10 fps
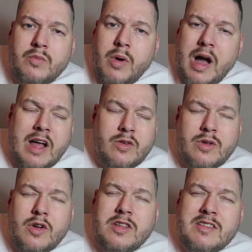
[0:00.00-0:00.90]
I
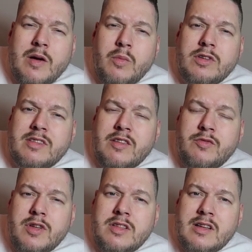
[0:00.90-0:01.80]
don't understand what's
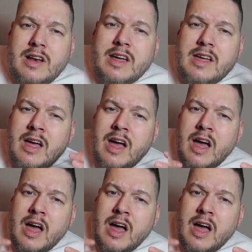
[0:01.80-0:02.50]
different. Like,